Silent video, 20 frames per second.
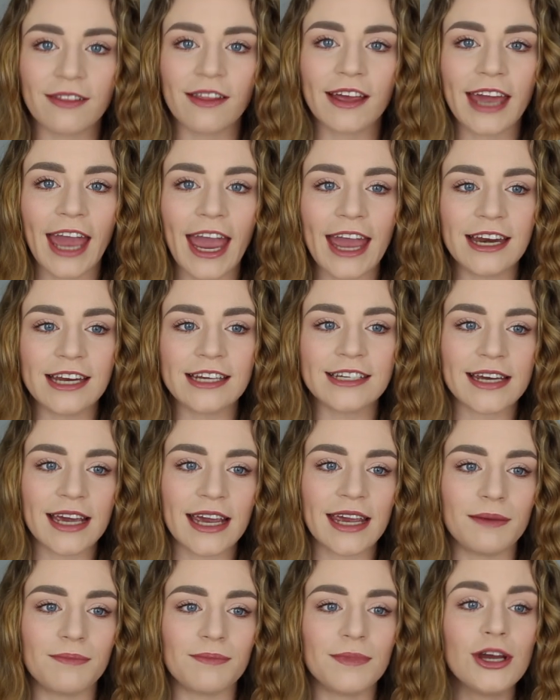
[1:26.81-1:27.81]
Like
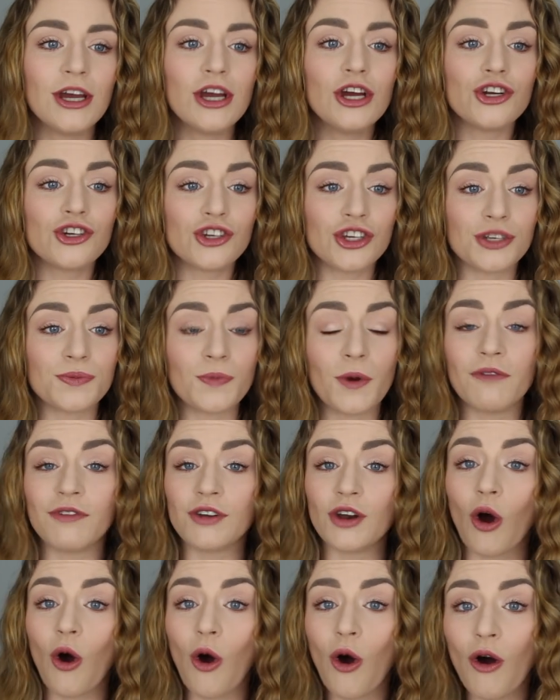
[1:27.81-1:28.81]
anytime she's
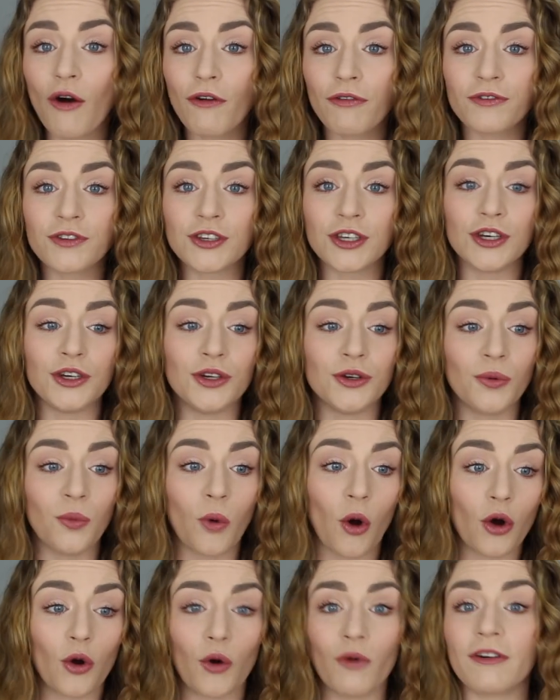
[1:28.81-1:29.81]
moving off to
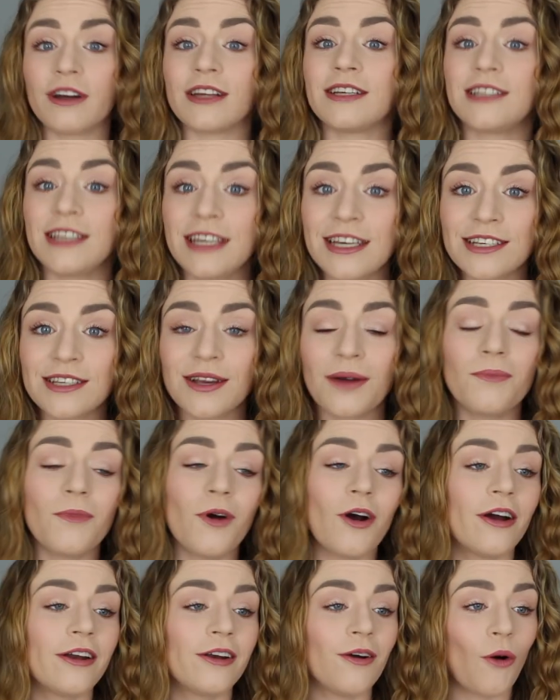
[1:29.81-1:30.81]
walk over to see
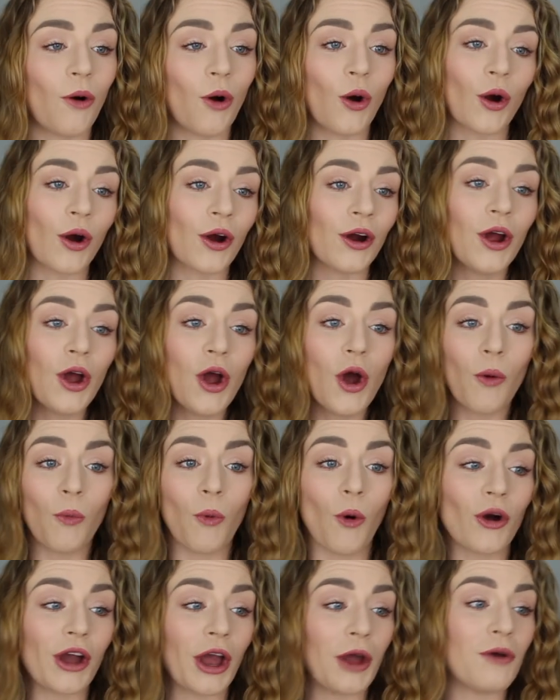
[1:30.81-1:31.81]
someone or
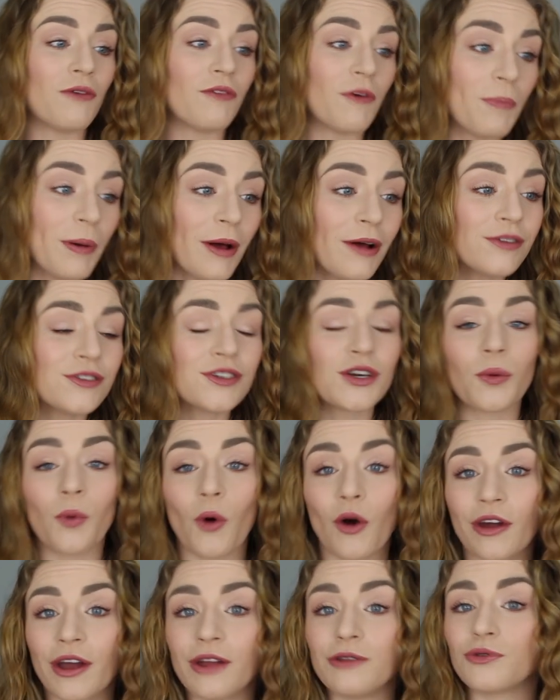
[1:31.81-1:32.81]
walk out of a building or
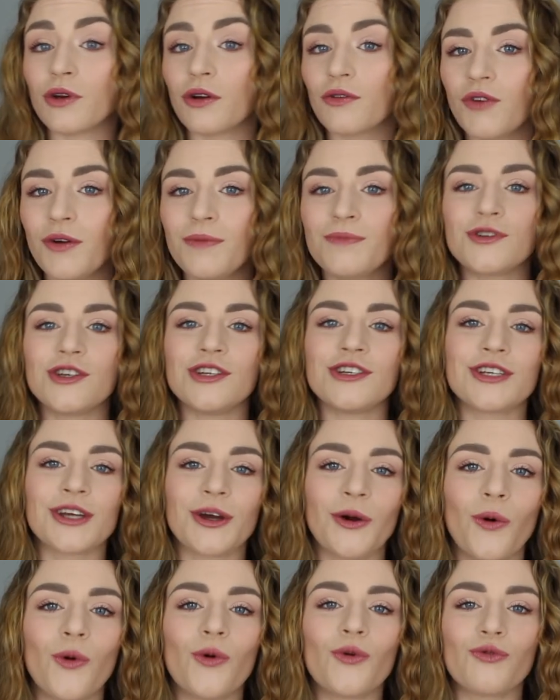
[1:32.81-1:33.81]
walk into a room, she's to
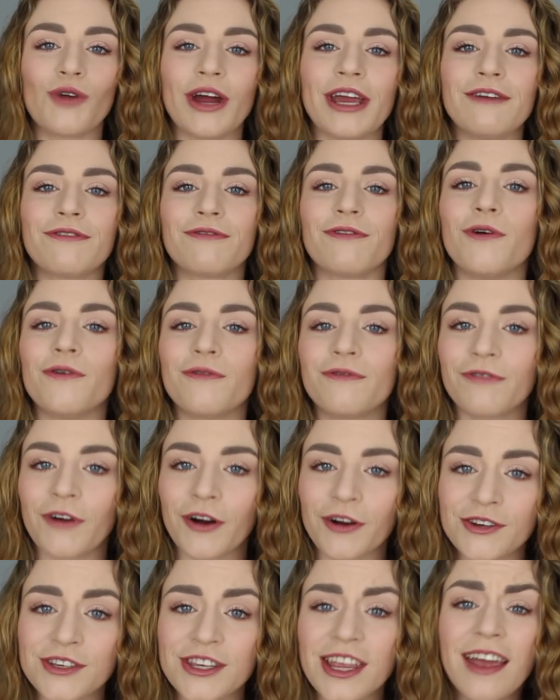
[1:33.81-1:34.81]
go right foot
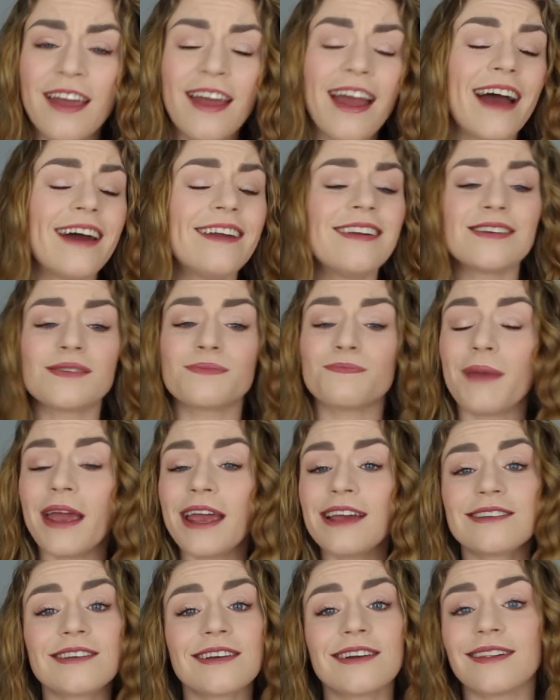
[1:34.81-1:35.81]
first, and it's
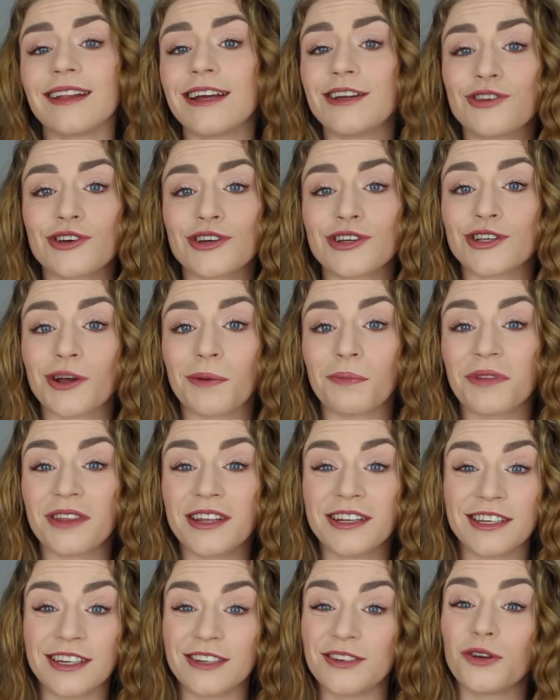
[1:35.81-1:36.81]
basically just
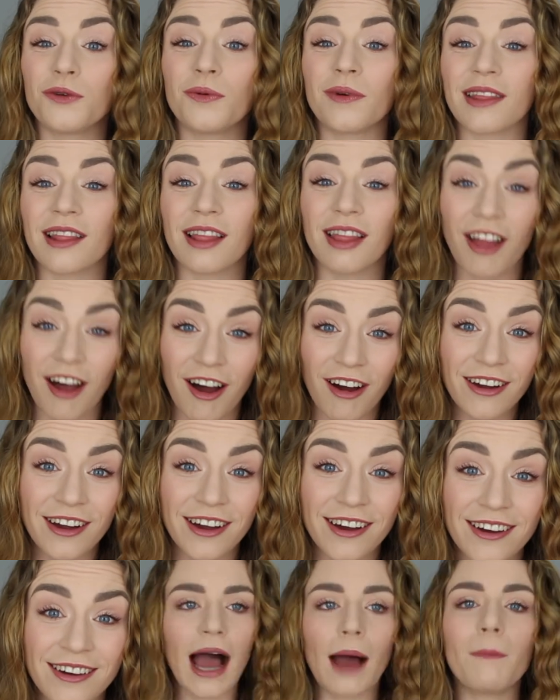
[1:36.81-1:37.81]
something to do with
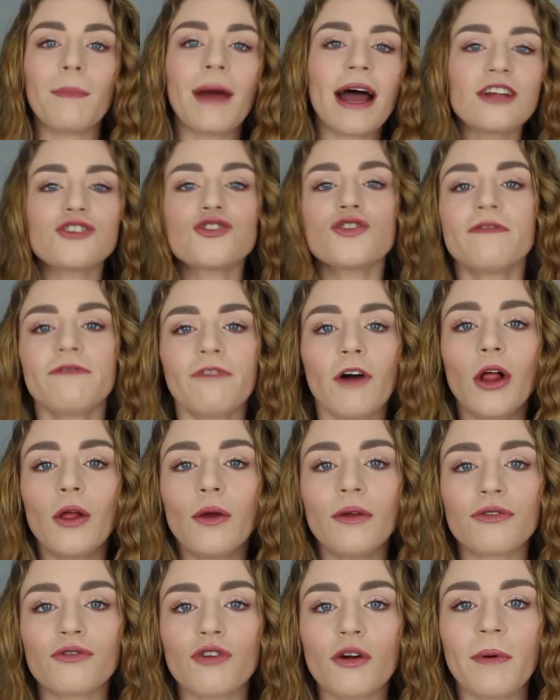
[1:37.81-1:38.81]
luck. Imagine
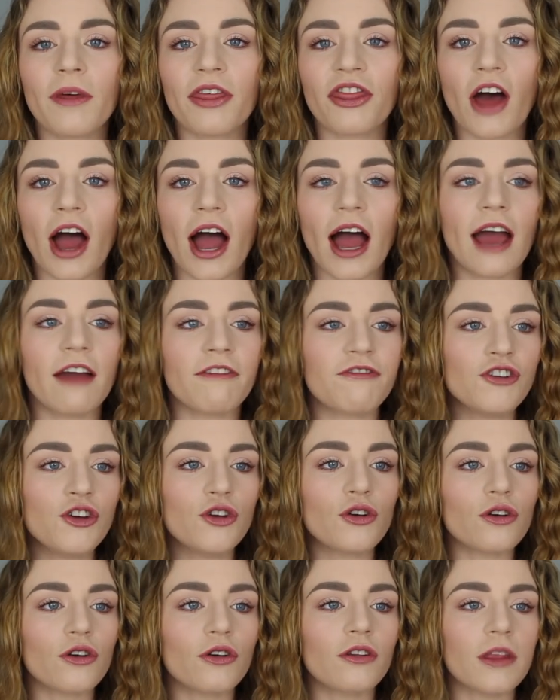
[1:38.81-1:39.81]
following through with that. If
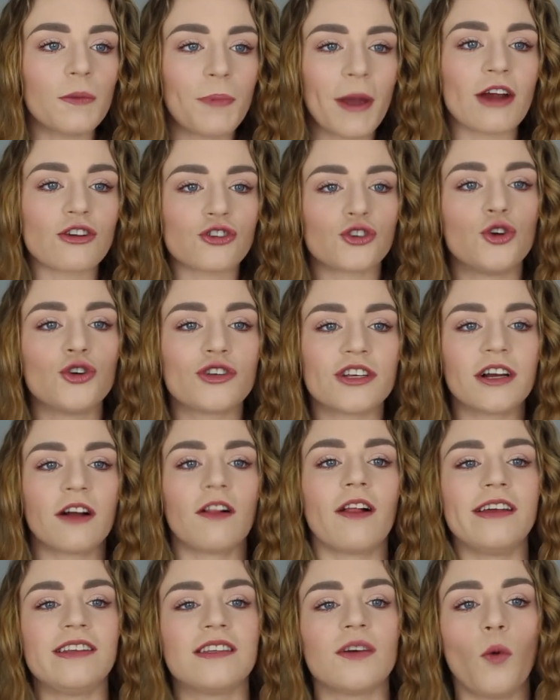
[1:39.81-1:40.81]
you're the person who's
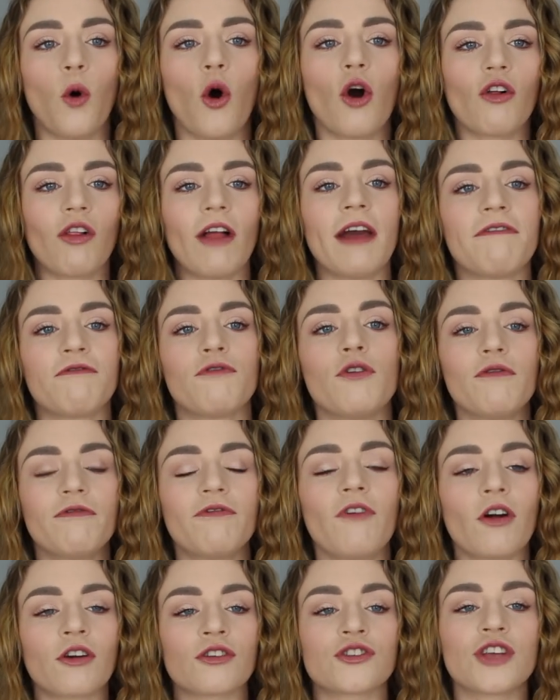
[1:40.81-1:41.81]
inclined to walk left foot
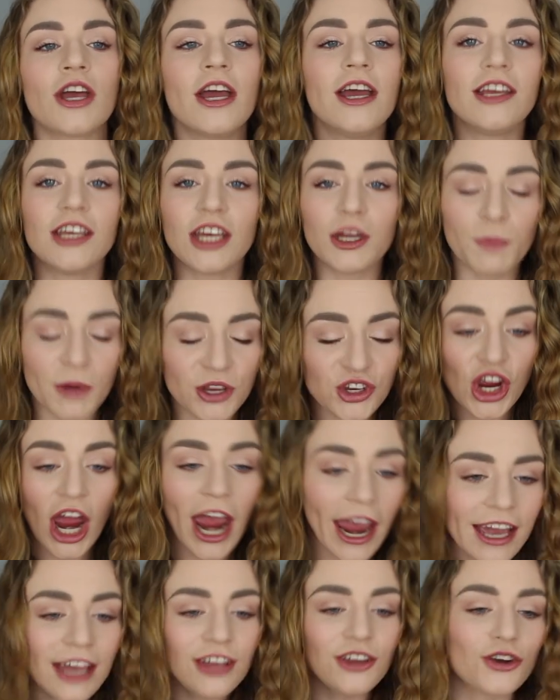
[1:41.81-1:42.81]
first, you'd be
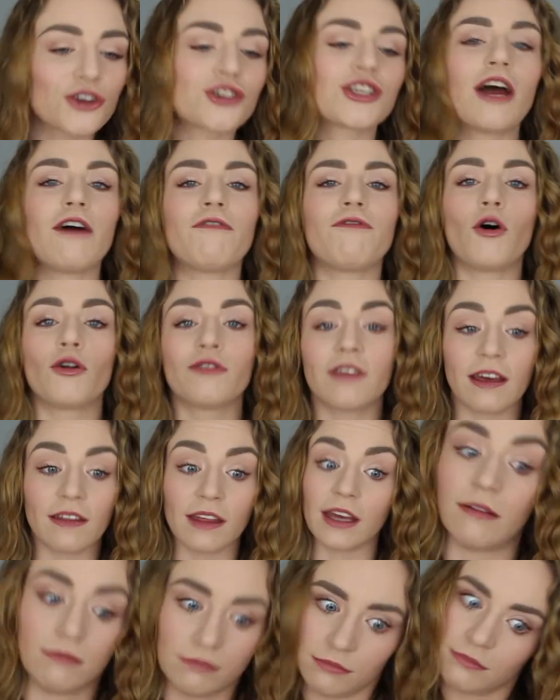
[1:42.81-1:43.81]
checking yourself all day
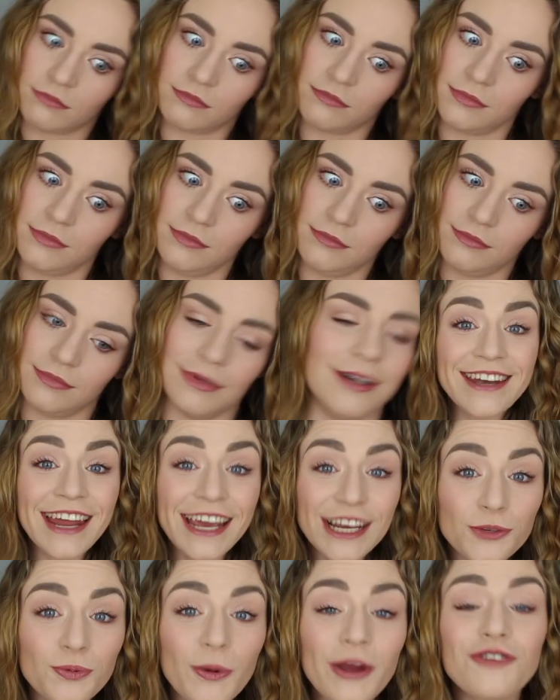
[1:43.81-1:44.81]
like mm.
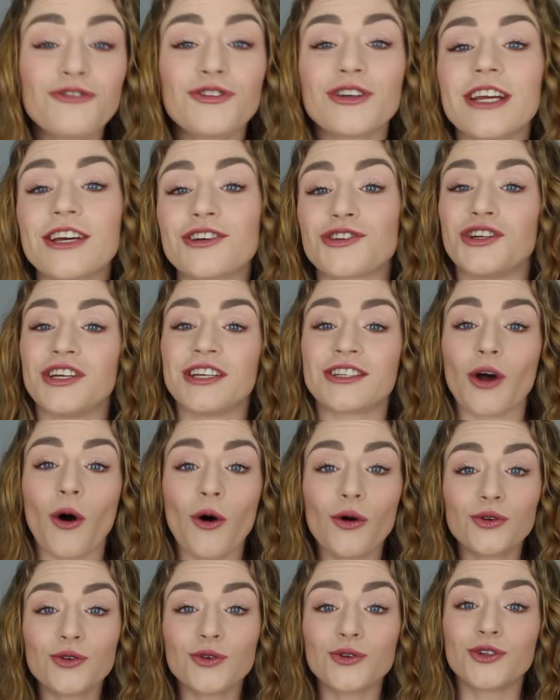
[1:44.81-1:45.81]
Next wedding tradition is
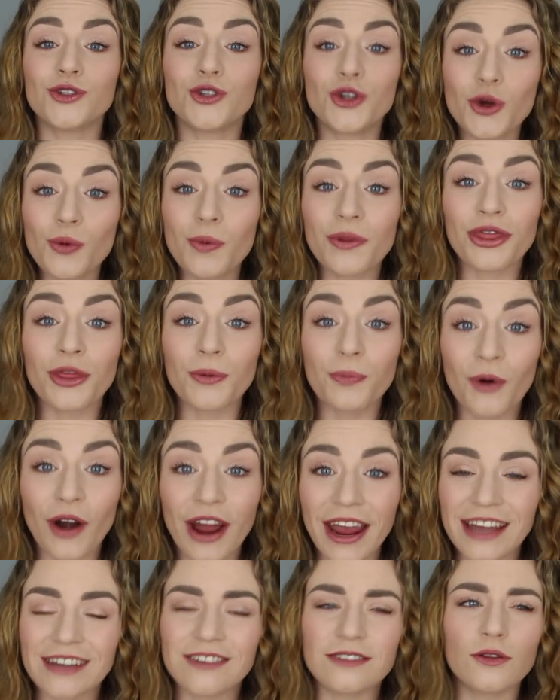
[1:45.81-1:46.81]
also to do with the
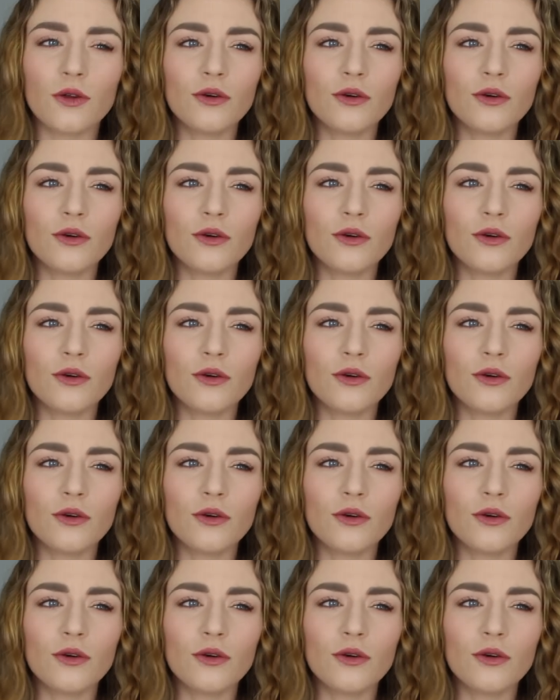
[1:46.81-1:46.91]
bride.